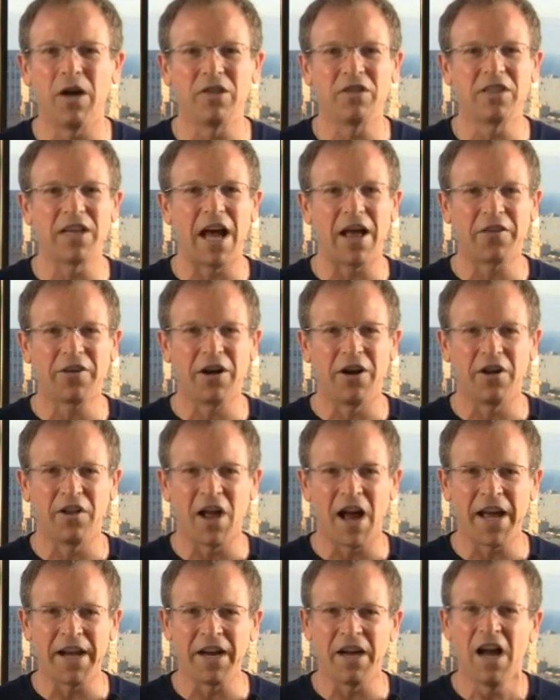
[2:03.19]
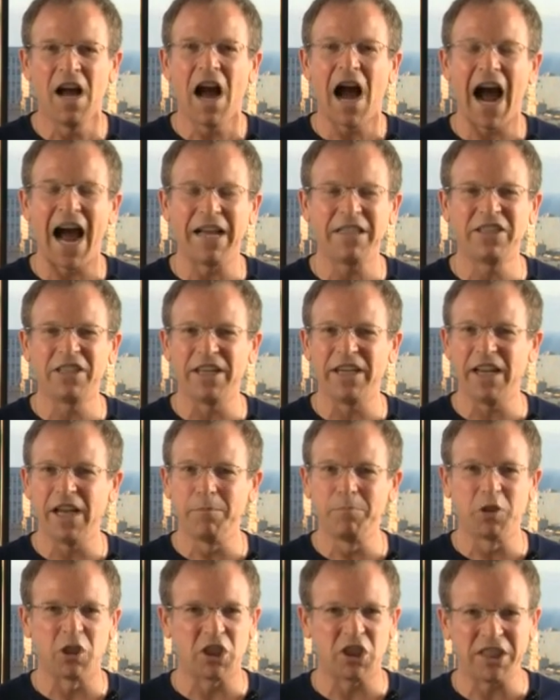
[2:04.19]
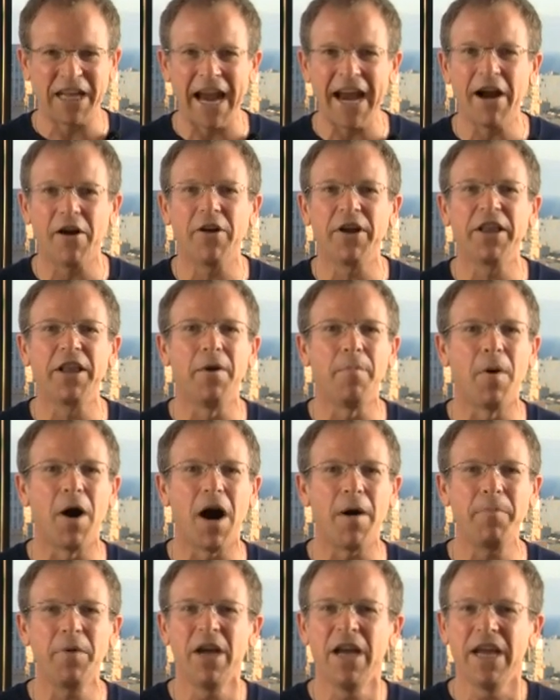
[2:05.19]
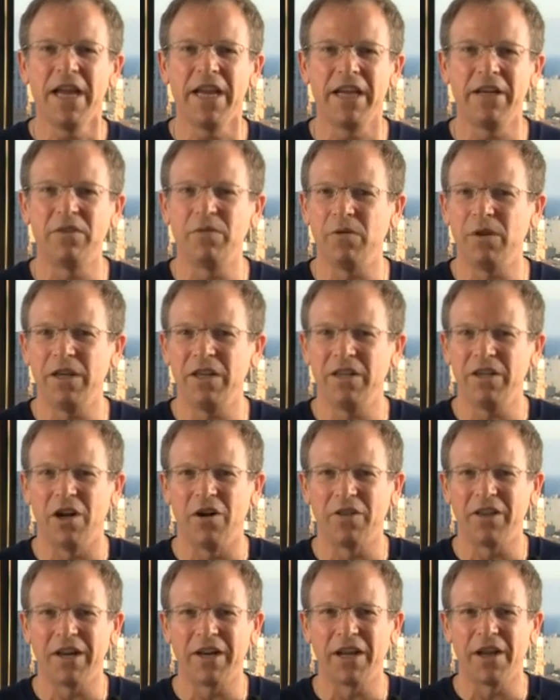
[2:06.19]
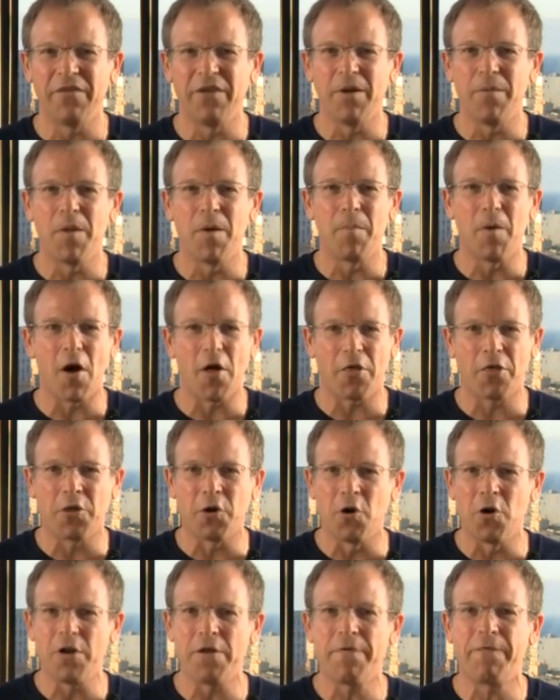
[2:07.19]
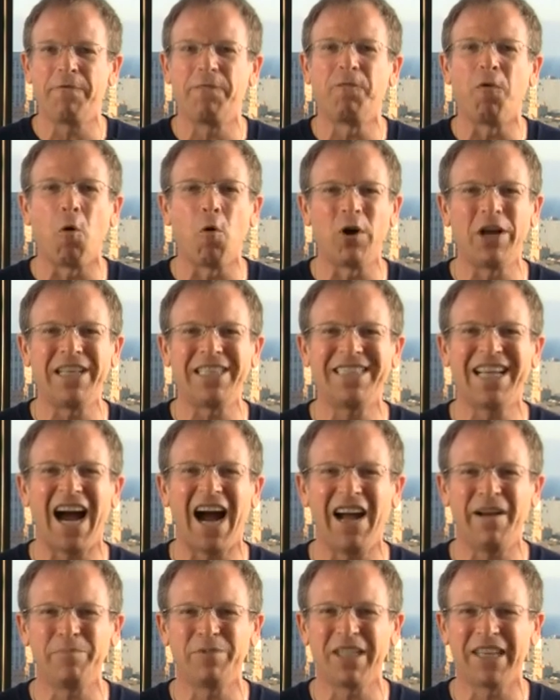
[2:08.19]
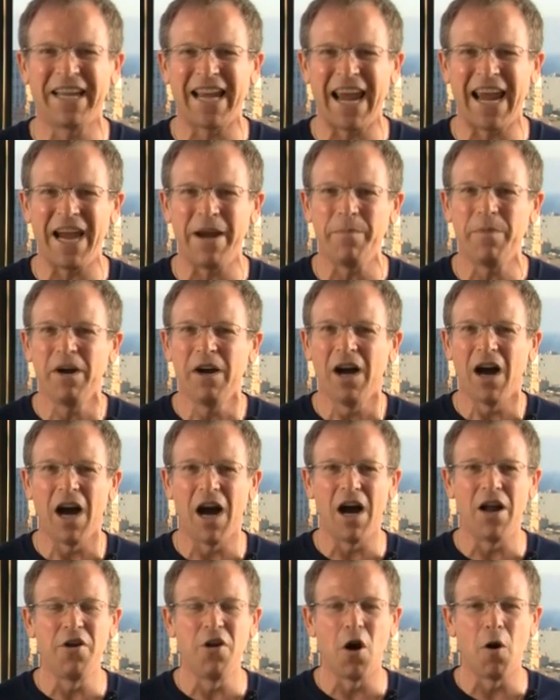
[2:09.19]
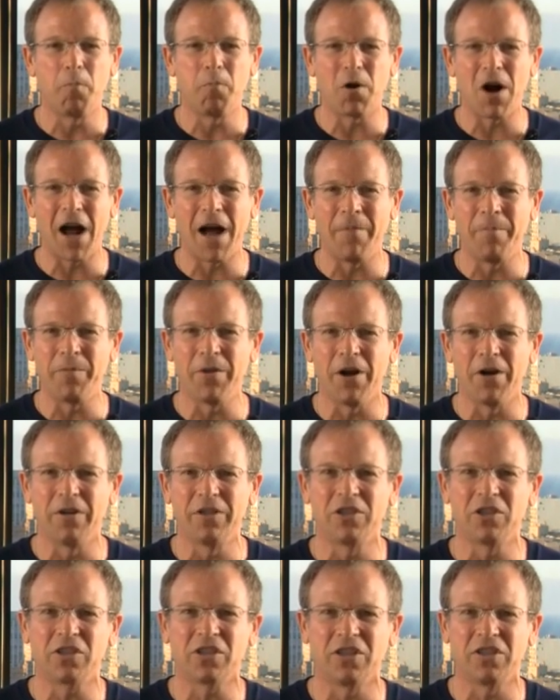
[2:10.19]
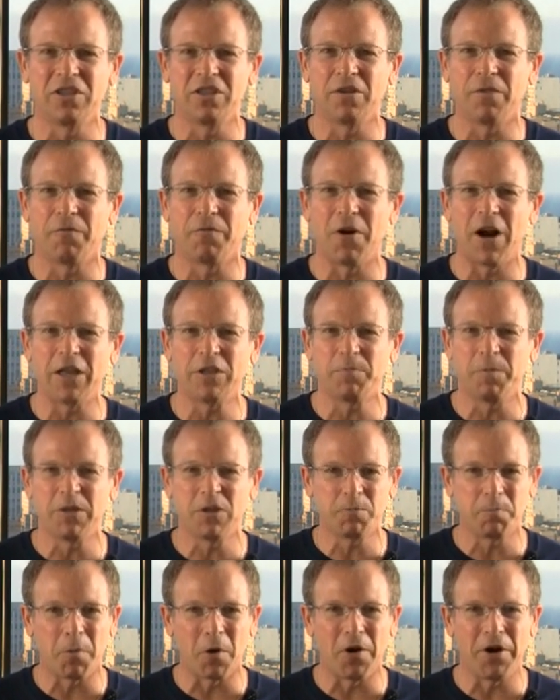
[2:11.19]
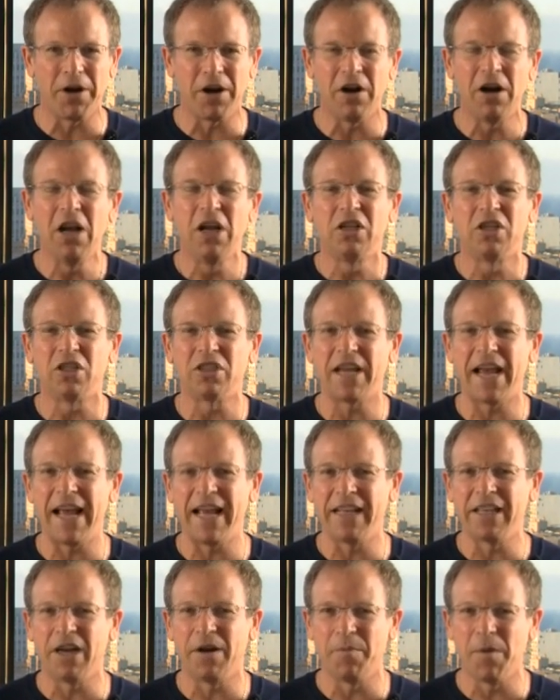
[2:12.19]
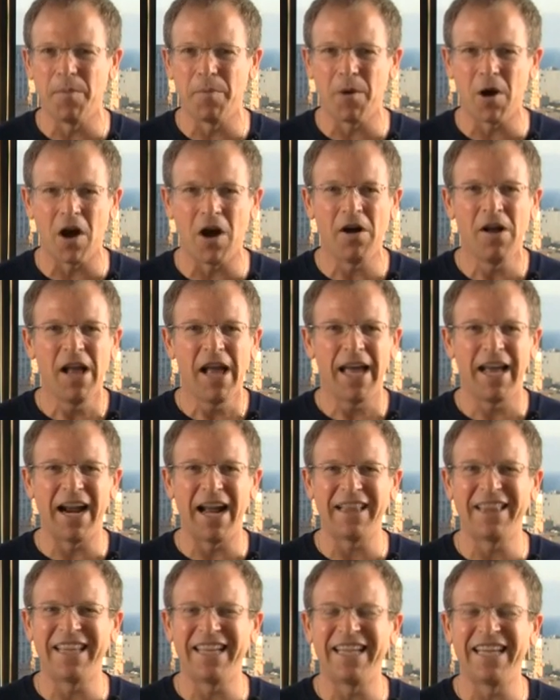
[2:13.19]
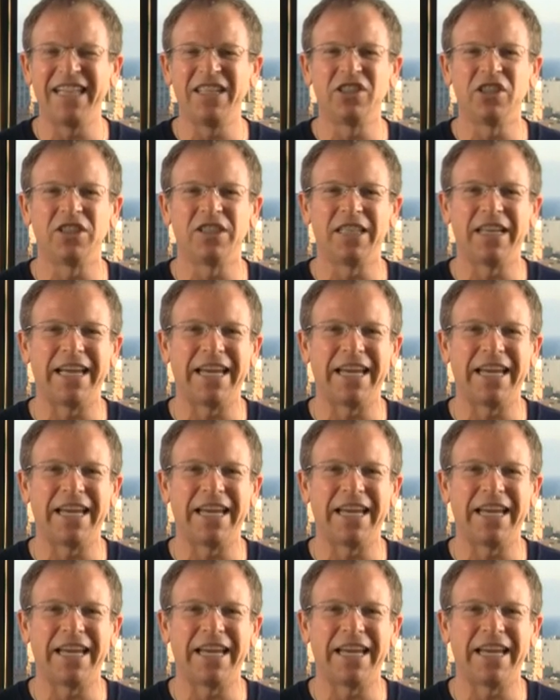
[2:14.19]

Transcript: on South Carolina, I see him just tearing them up. He you know, they're giving him the ball 30, 40 times a game. No problem, you know, just because he's a freshman. Spurrier just handed him the ball, and I think he just